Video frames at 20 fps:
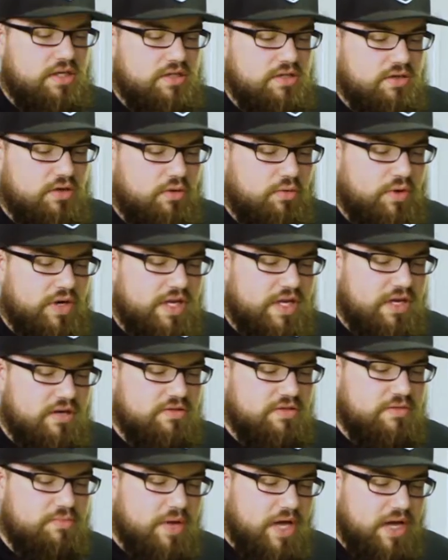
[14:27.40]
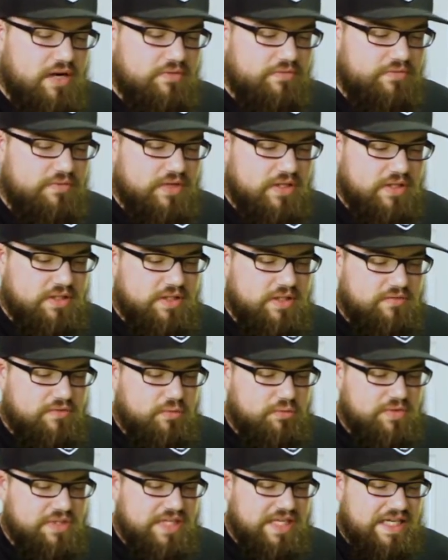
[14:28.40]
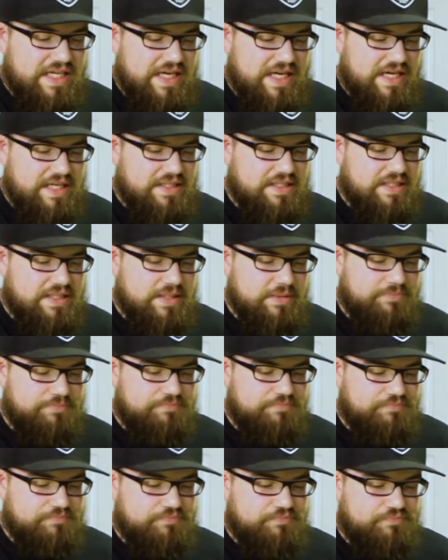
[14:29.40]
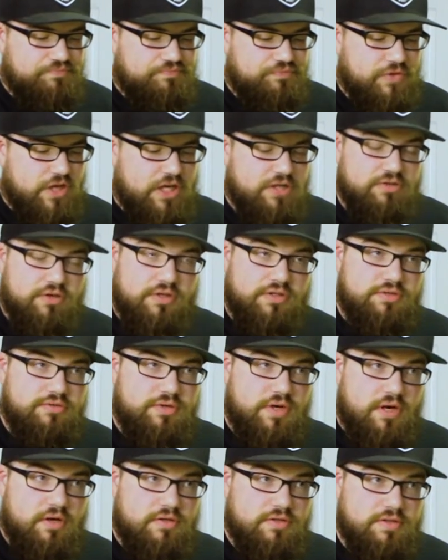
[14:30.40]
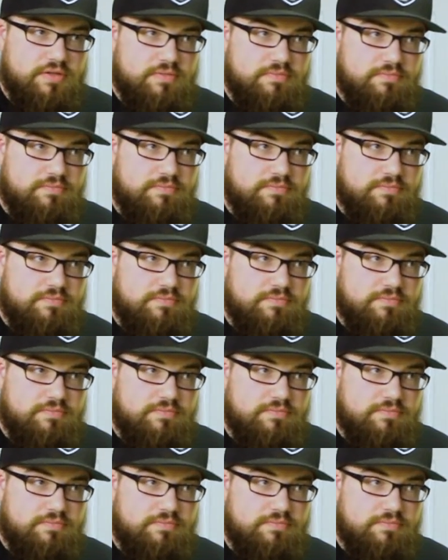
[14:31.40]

So when he enters the battlefield, if it was kicked, I draw 2 cards.